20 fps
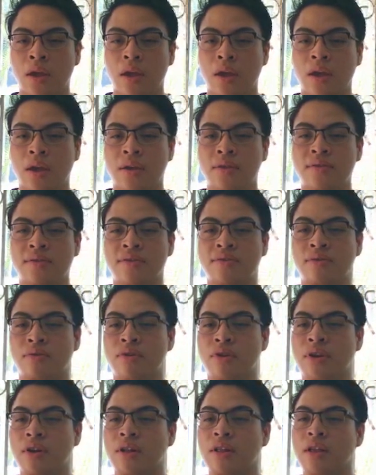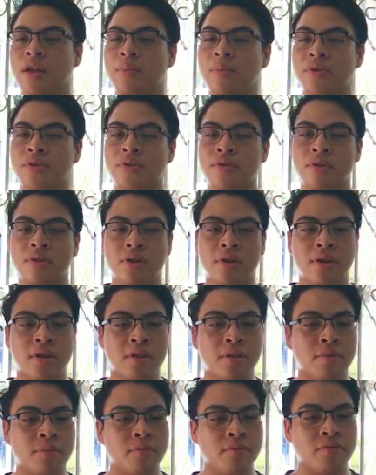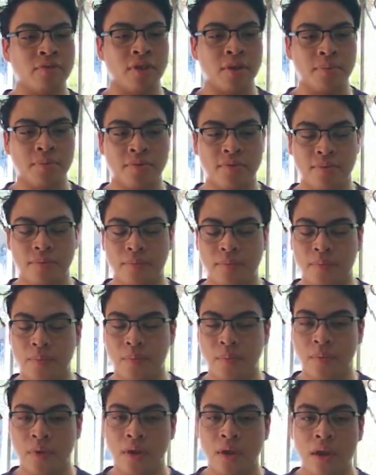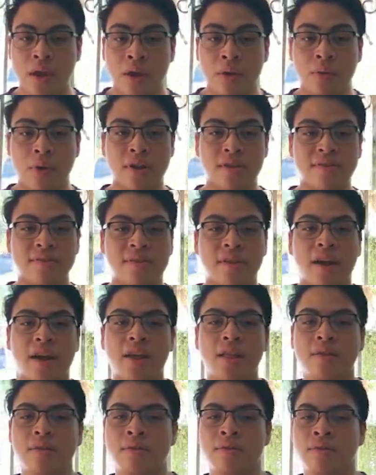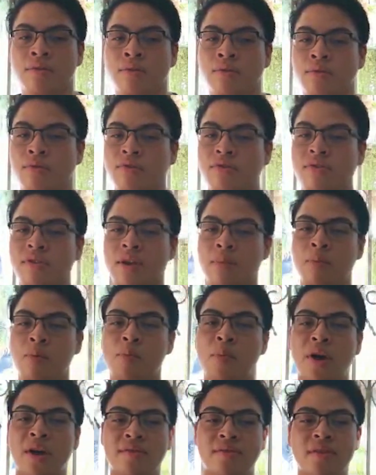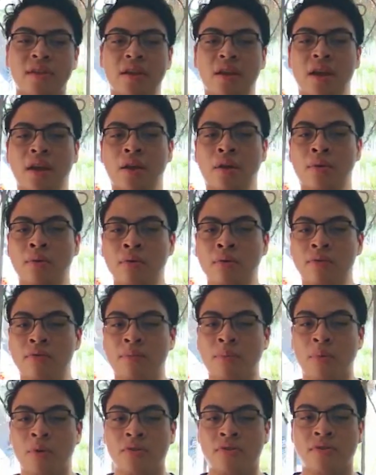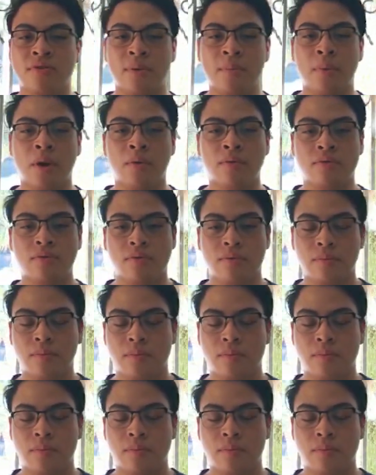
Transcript: and historical and mythological themes. Greek style, nudes, and bombastic and cool poses abound.